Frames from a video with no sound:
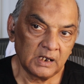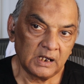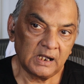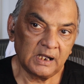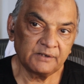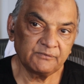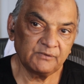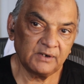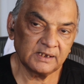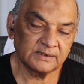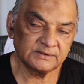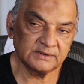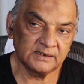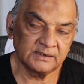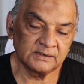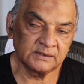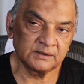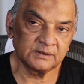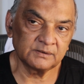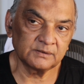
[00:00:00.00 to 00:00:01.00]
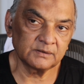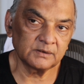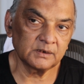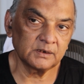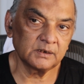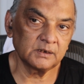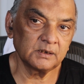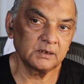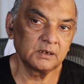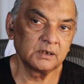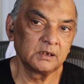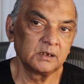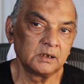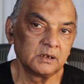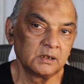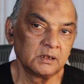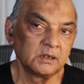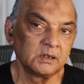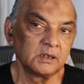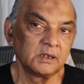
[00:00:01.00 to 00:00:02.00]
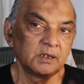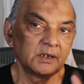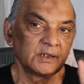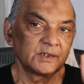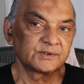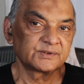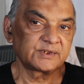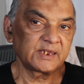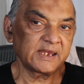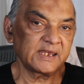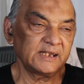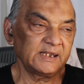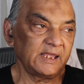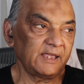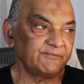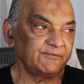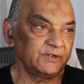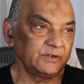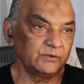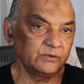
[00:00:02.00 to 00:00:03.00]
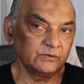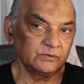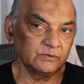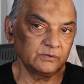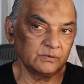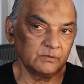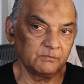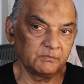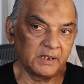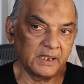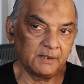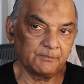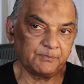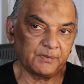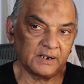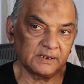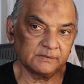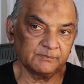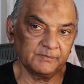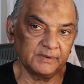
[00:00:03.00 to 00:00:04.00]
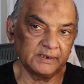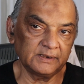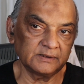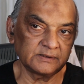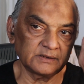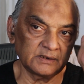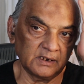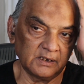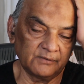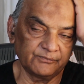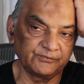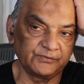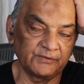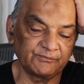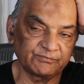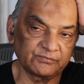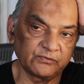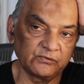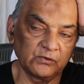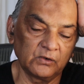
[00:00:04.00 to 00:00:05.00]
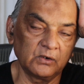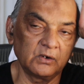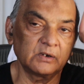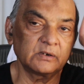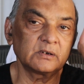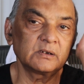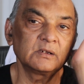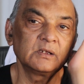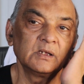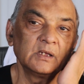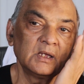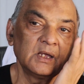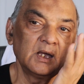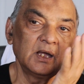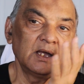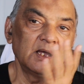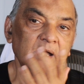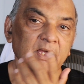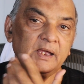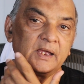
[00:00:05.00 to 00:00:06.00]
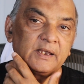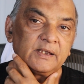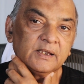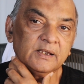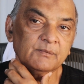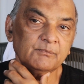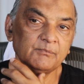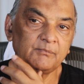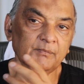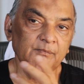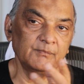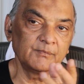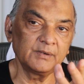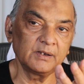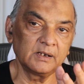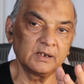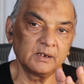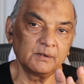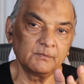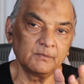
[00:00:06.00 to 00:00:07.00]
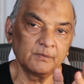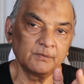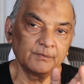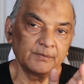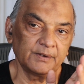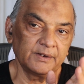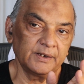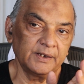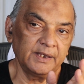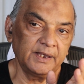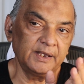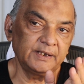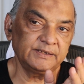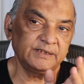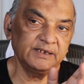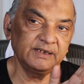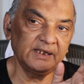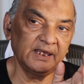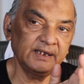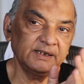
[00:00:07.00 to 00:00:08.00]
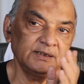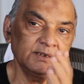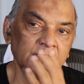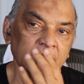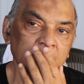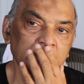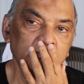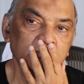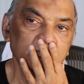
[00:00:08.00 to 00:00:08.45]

I was in 2nd Avenue, my apartment, 5th floor, and 87